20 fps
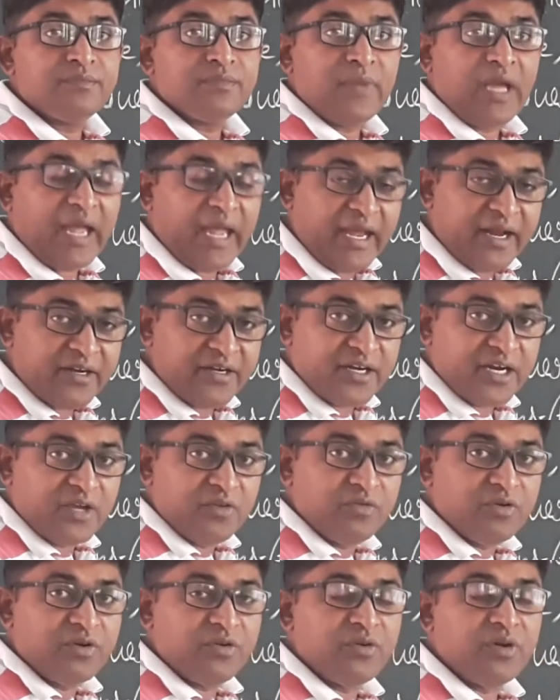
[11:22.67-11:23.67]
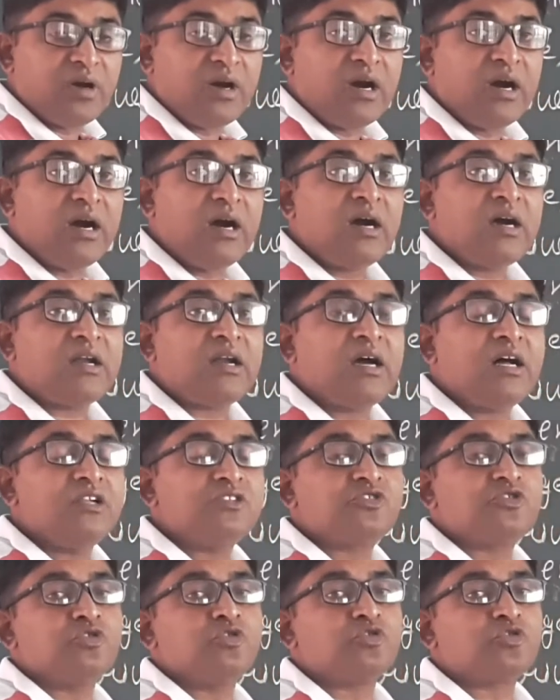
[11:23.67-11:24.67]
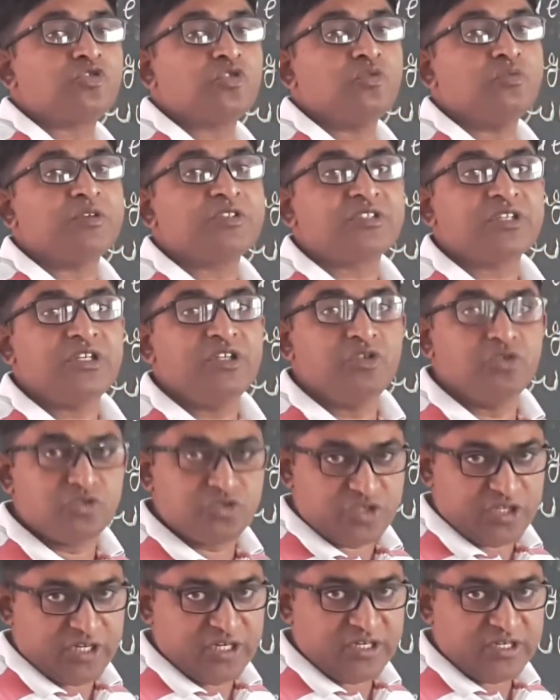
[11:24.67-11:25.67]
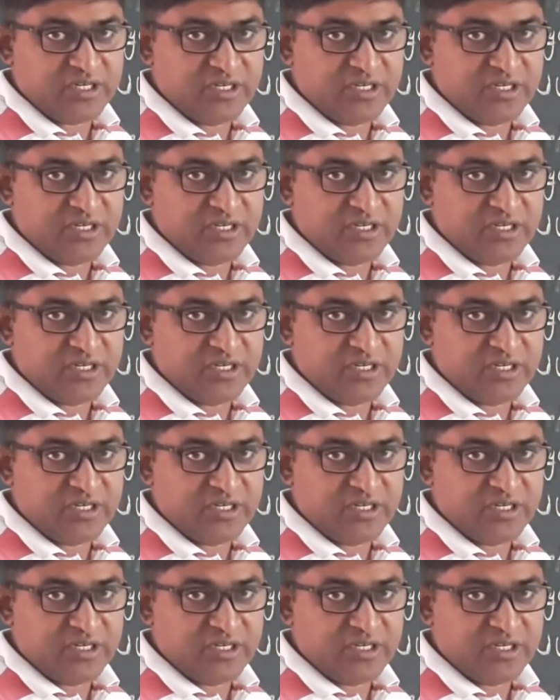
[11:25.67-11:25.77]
hack driver are also so much innocent,